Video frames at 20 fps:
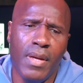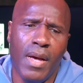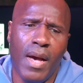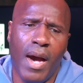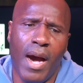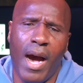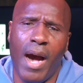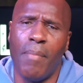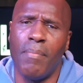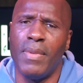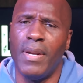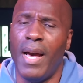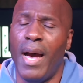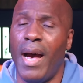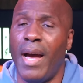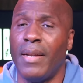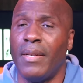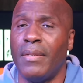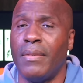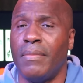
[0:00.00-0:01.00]
I'm
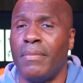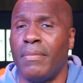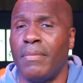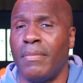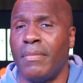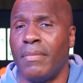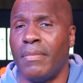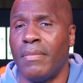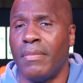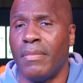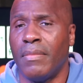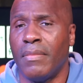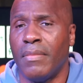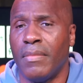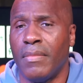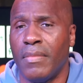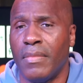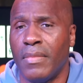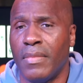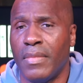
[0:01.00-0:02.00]
not
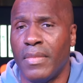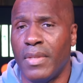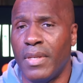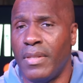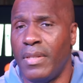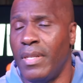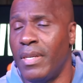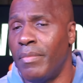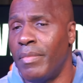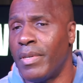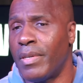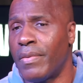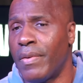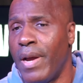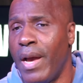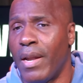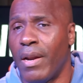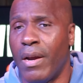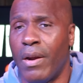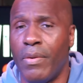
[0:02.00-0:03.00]
a
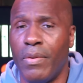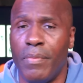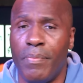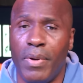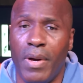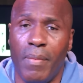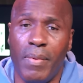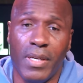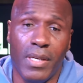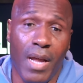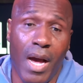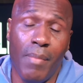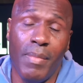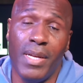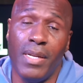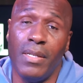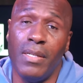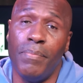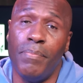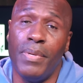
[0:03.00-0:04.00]
Democrat or a Republican. I'm
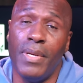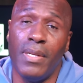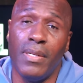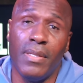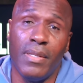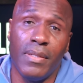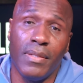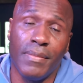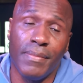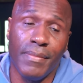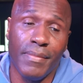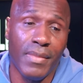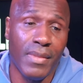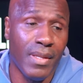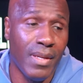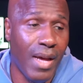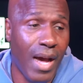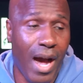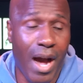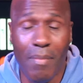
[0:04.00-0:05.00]
independent.
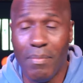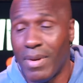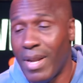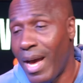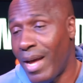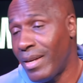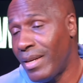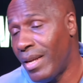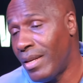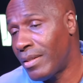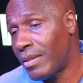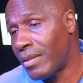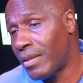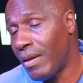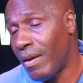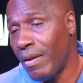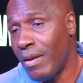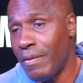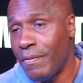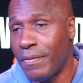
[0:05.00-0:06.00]
I'm not
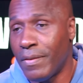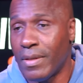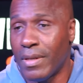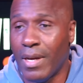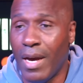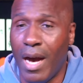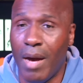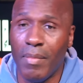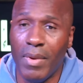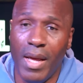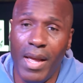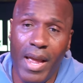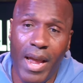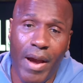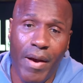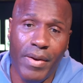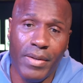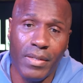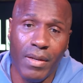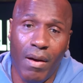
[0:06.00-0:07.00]
necessarily for Kamala
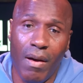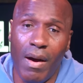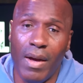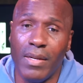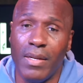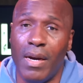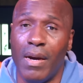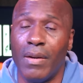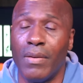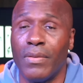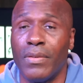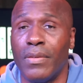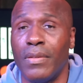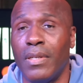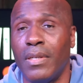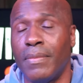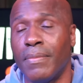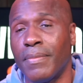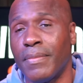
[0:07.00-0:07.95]
Harris or Donald Trump.